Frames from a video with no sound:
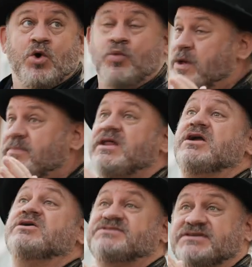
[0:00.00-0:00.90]
we've been
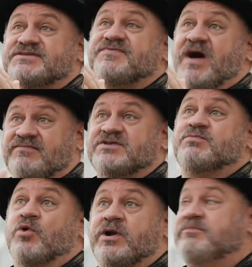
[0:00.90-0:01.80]
here since 5
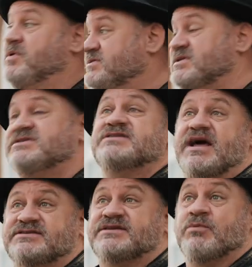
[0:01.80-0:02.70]
this morning building these
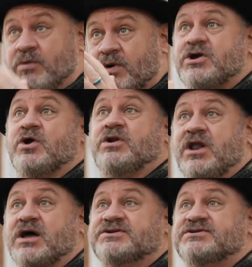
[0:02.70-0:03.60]
sets, and we want to go to
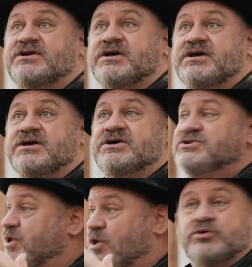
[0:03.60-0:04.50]
lunch.
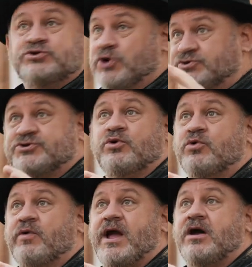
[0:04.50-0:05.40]
So don't
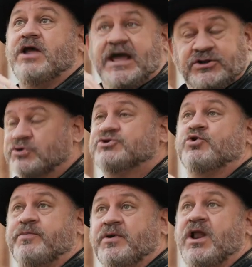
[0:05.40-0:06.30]
screw around and don't
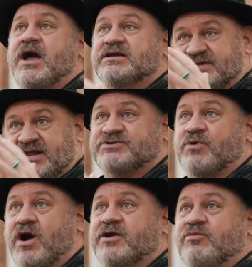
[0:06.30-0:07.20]
screw up your lines, and let's
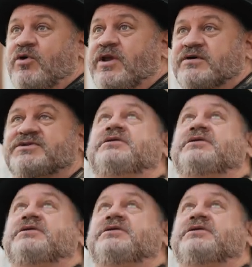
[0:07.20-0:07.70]
rock and roll. And I was